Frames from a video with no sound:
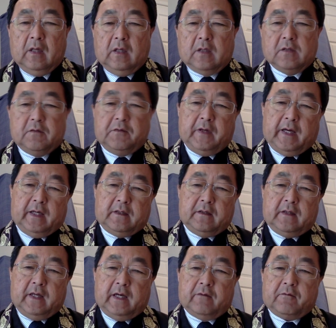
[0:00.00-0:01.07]
So if you add to
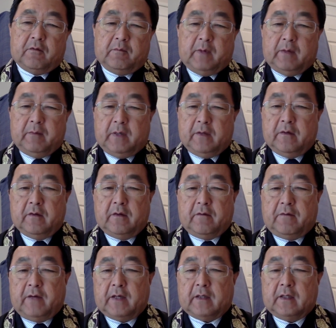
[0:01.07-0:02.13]
that, for my mother, the
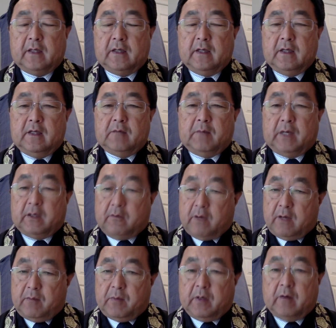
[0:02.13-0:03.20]
fact that my
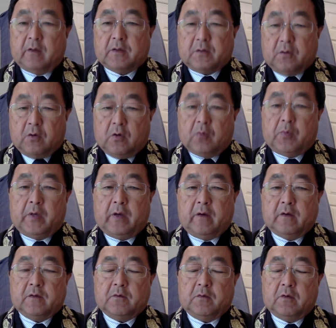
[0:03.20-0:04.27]
grandparents or her
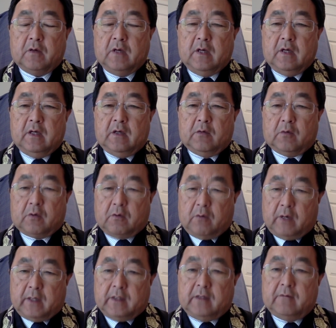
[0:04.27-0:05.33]
parents were
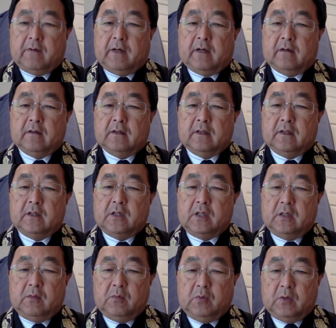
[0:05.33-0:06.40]
quite devout
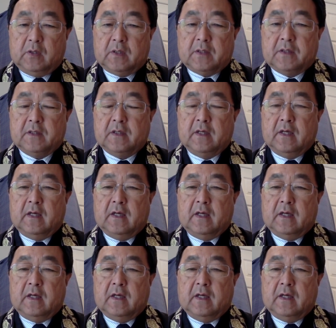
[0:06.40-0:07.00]
Shin Buddhists,